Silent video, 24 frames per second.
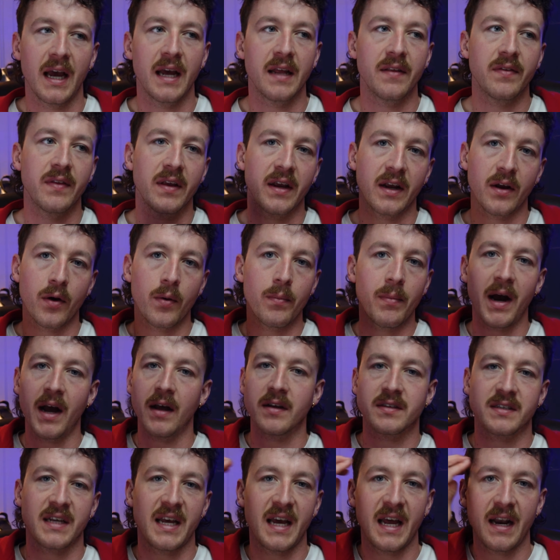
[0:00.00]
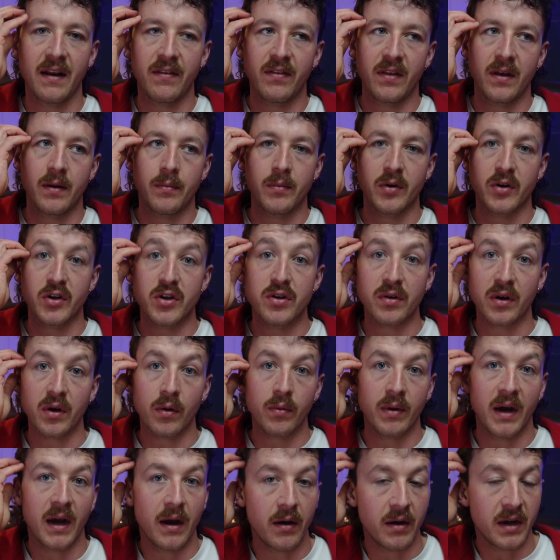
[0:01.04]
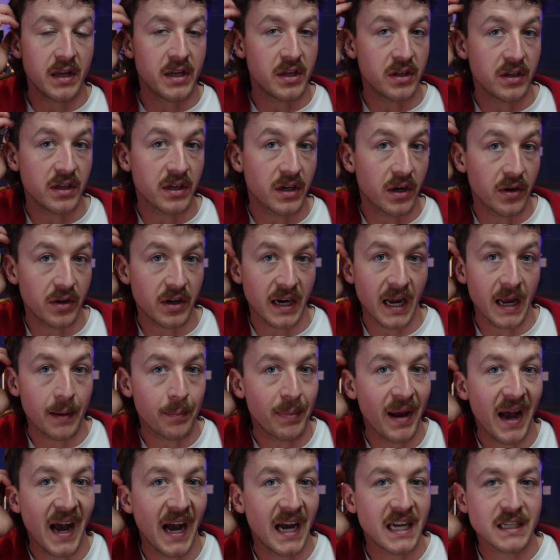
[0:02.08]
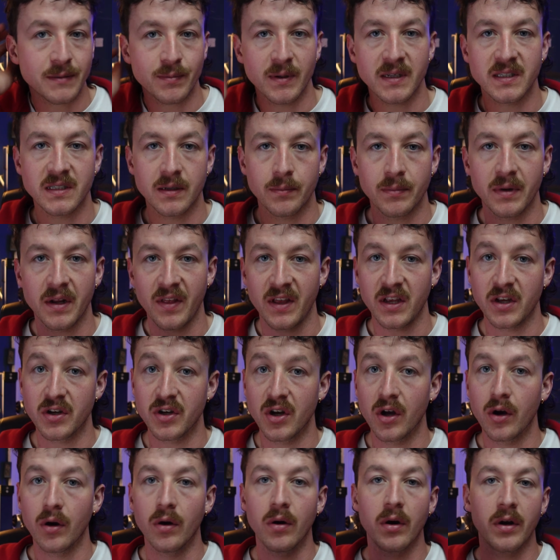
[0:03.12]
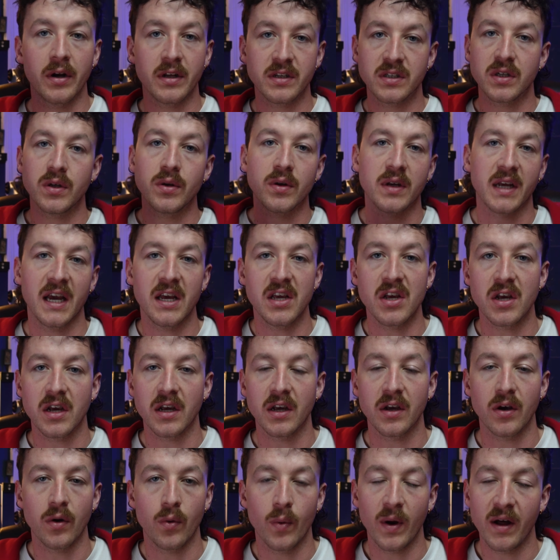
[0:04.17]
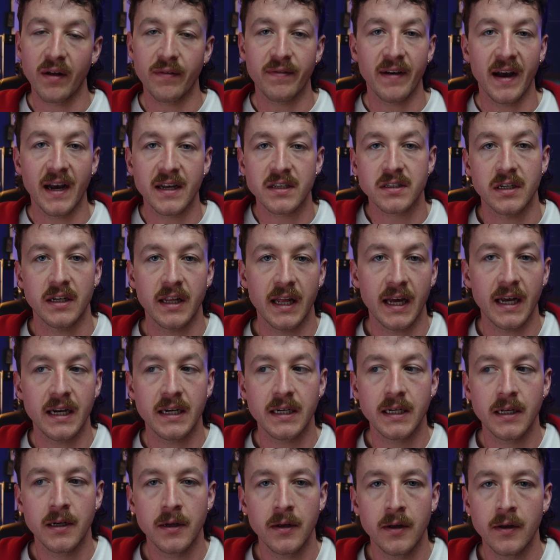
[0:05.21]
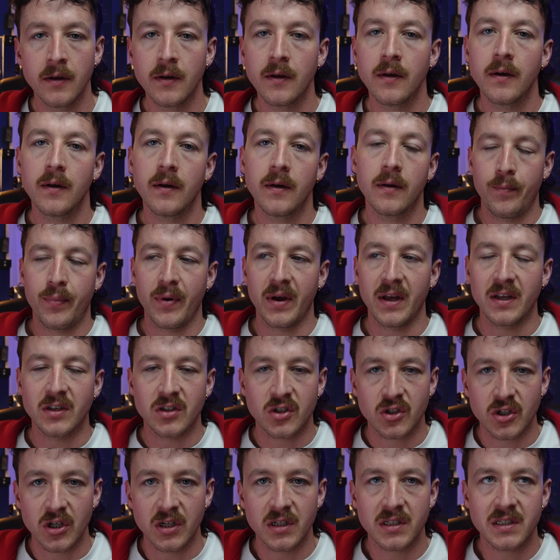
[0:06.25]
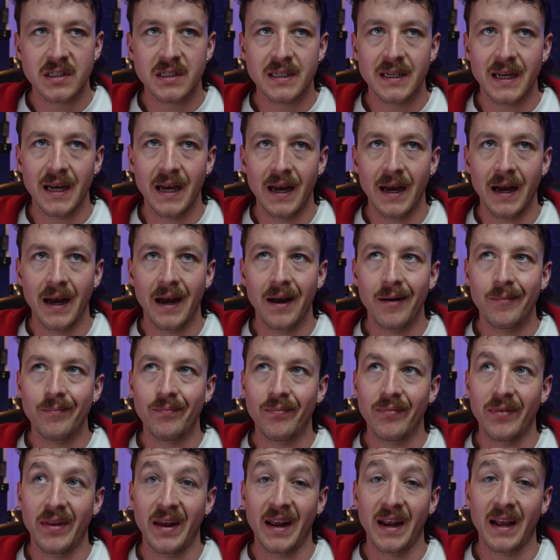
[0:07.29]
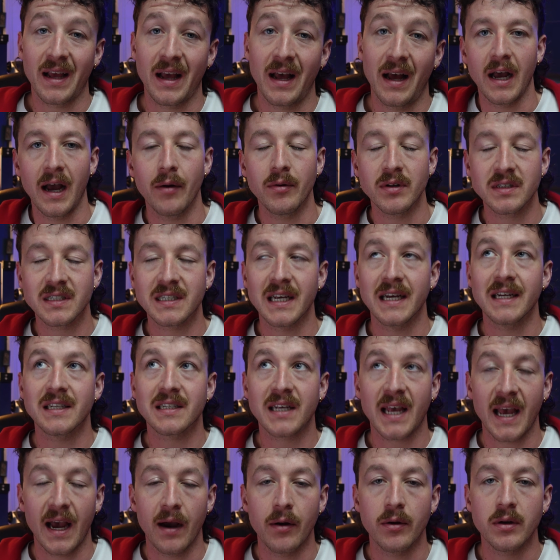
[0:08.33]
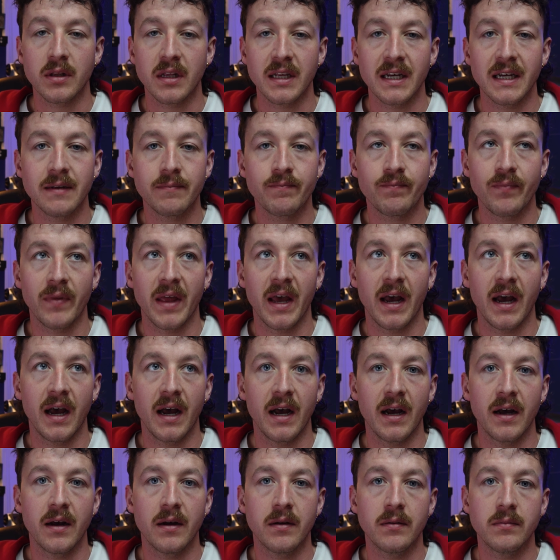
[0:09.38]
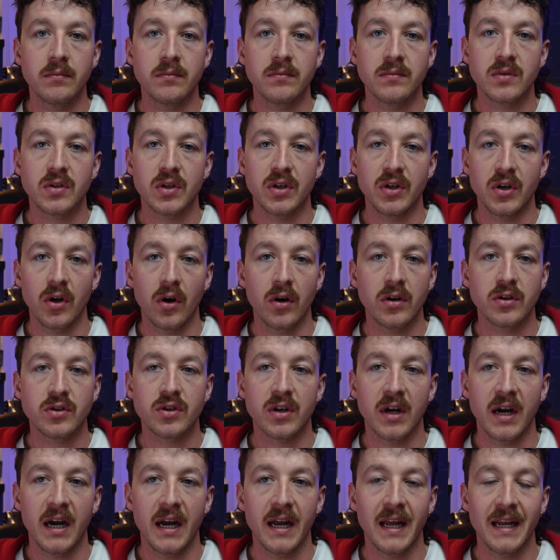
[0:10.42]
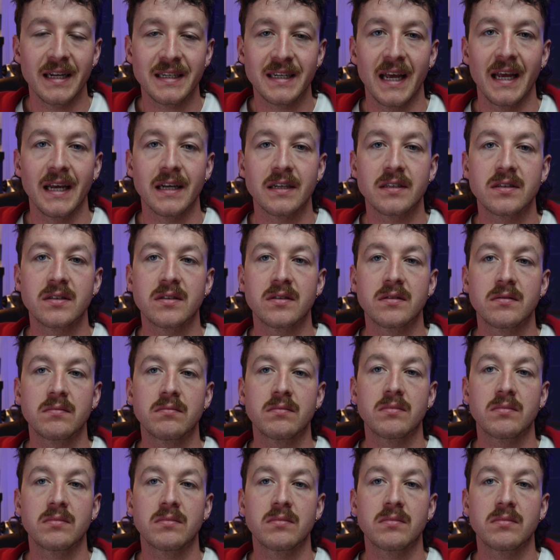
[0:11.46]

and they go miles ahead of them, or you go out and, you know, you're getting passed by somebody that you know on a 2K you can go well faster than. But it's just like, I would say it's cowardly to not try. It takes